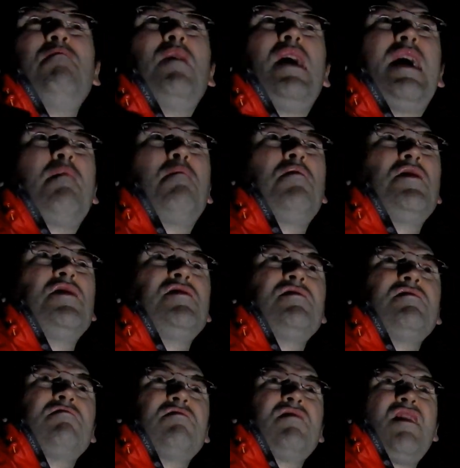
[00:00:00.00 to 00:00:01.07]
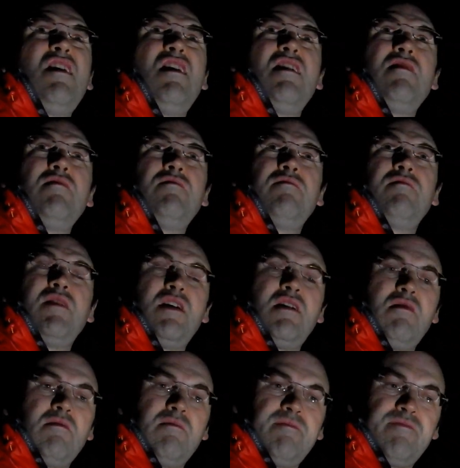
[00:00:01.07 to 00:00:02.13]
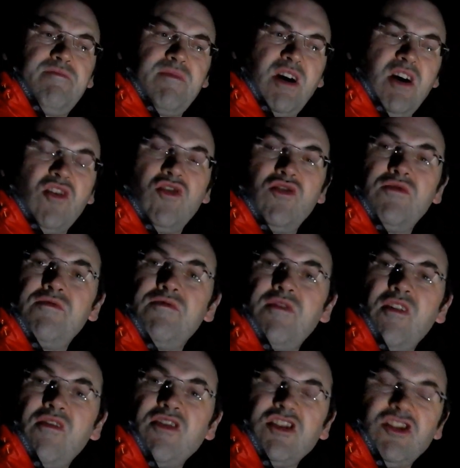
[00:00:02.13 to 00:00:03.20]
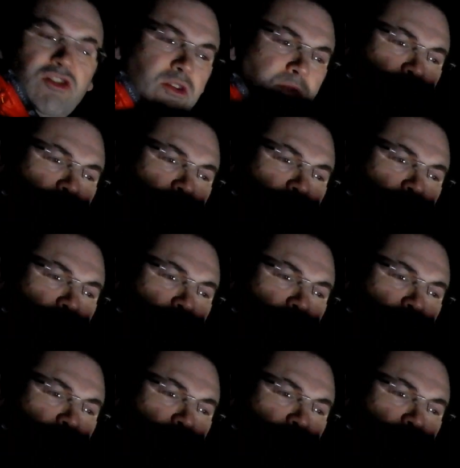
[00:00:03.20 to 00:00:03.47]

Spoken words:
Blackberries, kind of, you know, I could have foraged